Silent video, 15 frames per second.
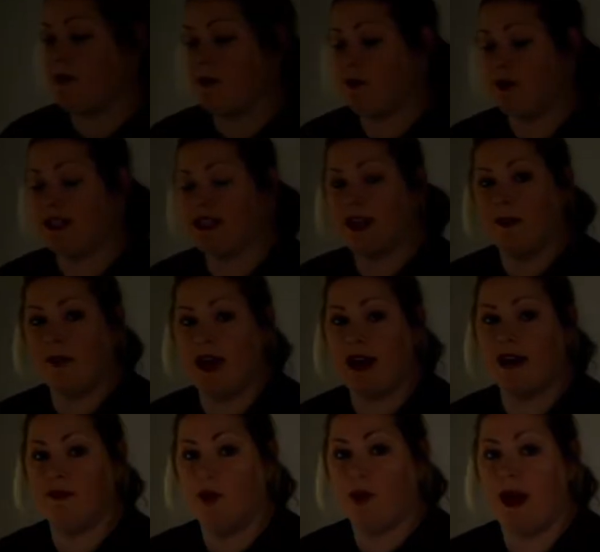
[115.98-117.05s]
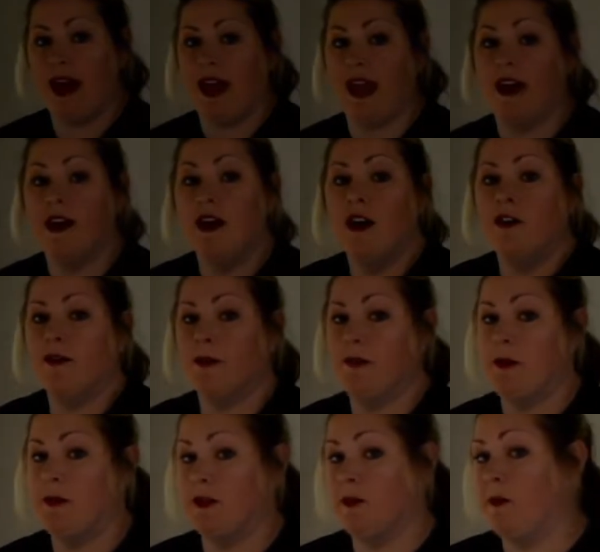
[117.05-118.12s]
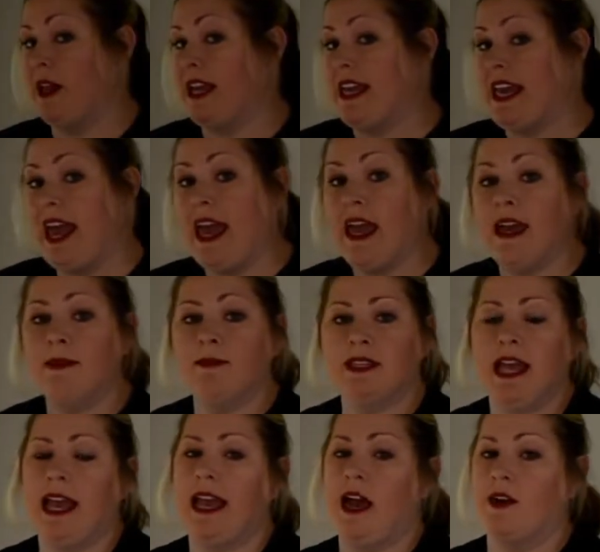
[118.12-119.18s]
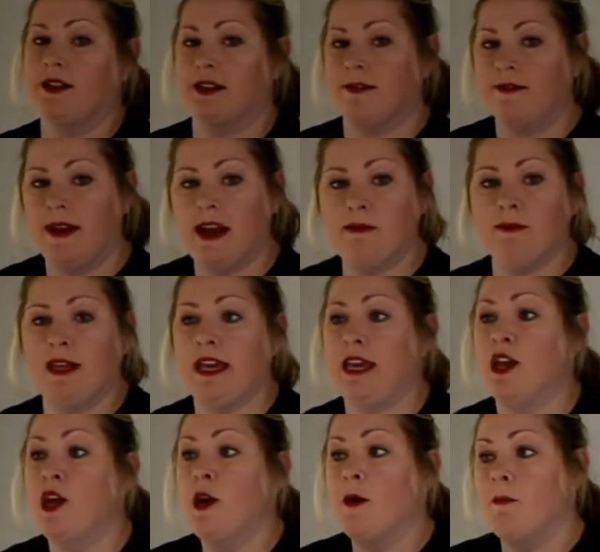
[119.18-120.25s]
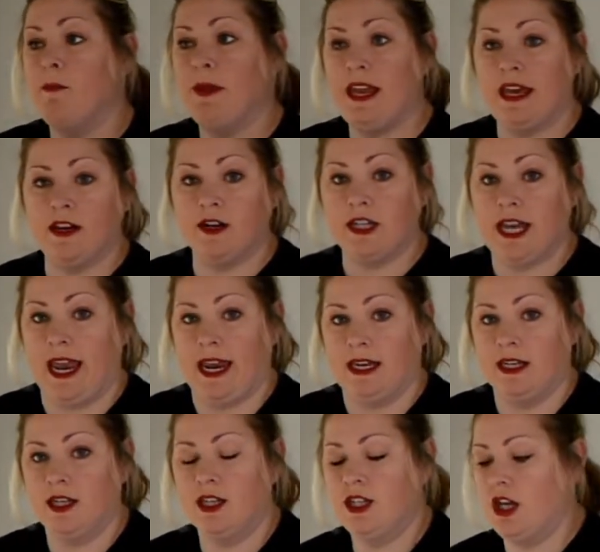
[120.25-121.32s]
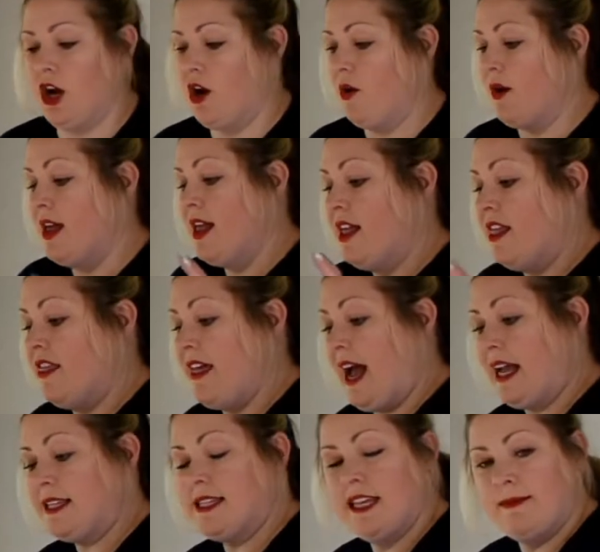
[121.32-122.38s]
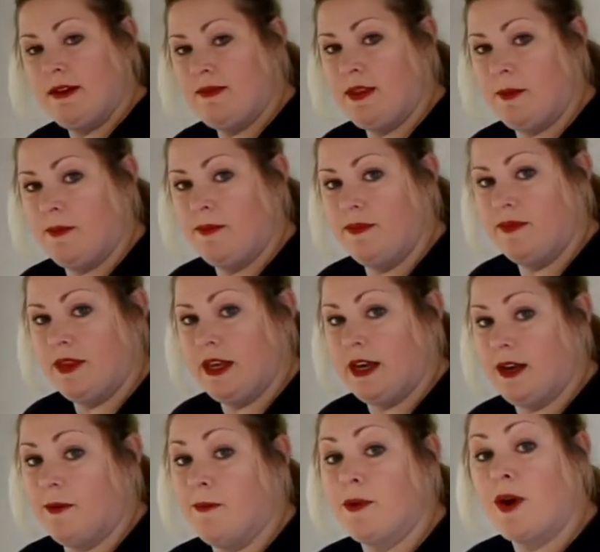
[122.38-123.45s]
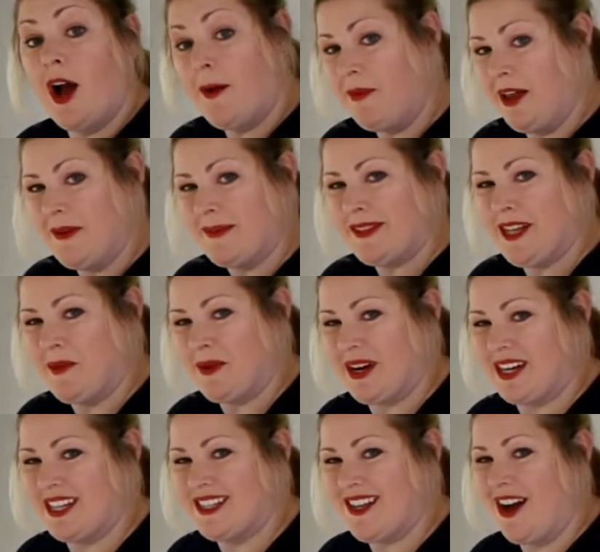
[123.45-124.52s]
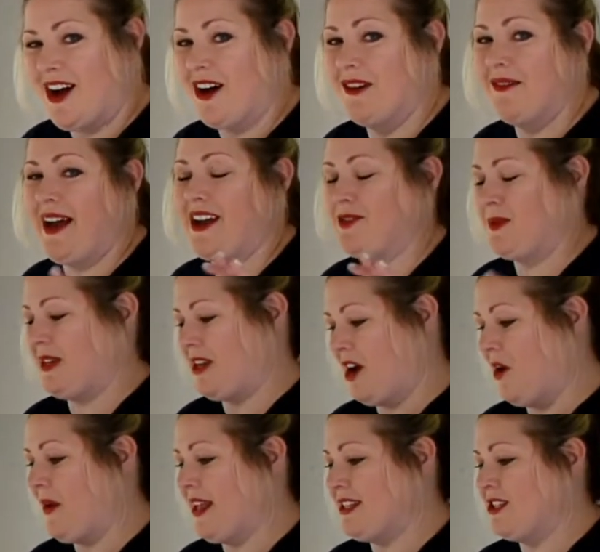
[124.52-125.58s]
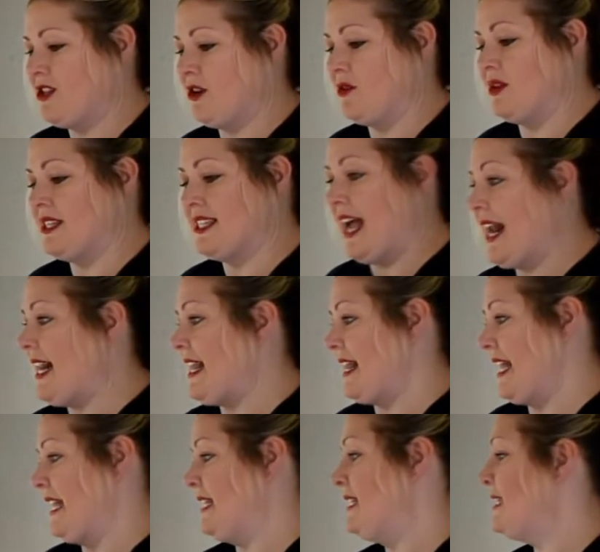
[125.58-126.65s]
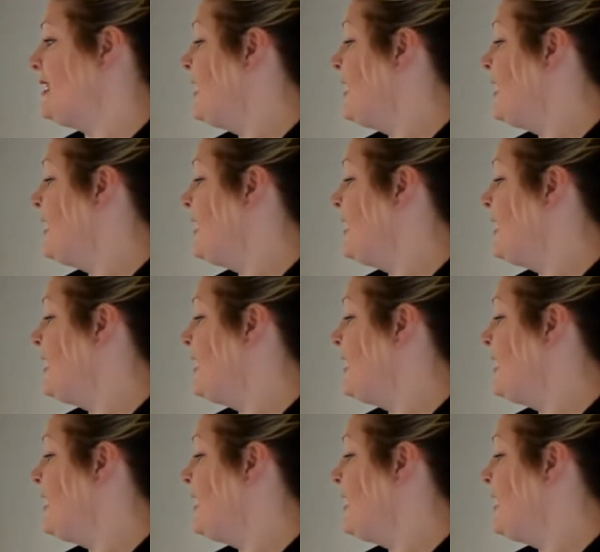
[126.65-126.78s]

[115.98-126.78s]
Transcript: up with some kind of a way for people to play games, hang out as a family, be entertained. So that's some of the problems that we're going to solve as we go into designing this.